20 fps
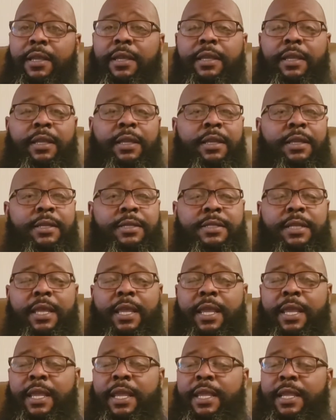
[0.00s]
is
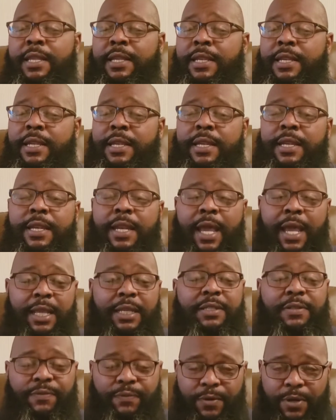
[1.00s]
a
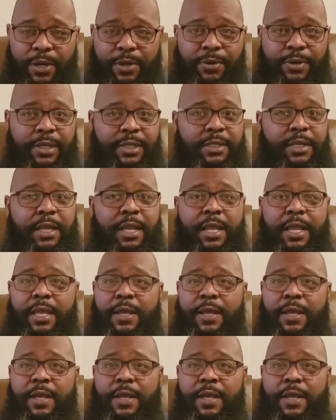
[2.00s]
nice fragrance.